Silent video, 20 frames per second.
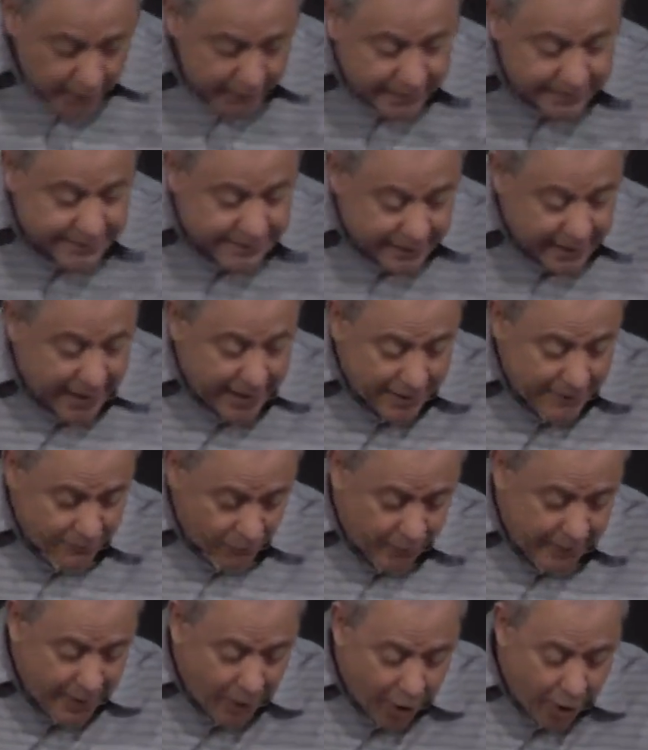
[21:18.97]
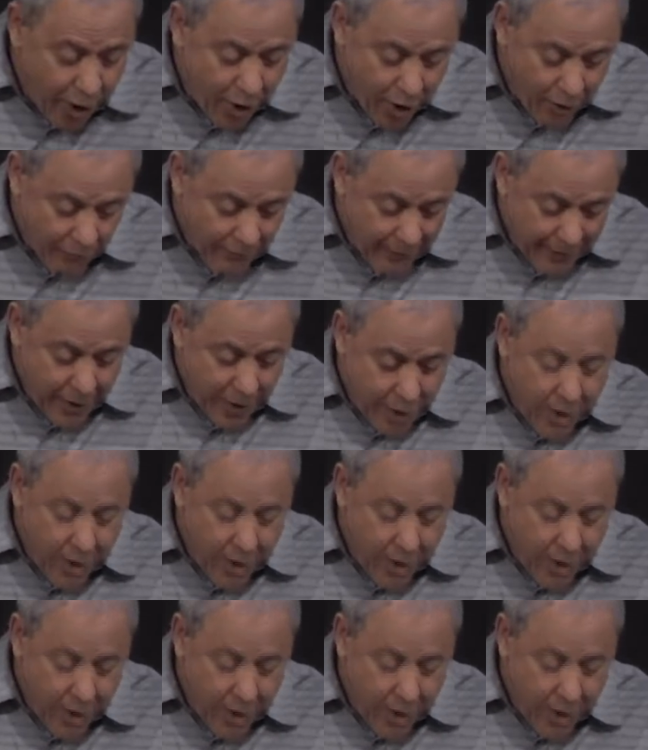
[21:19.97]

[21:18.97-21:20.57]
because, hey, we all, we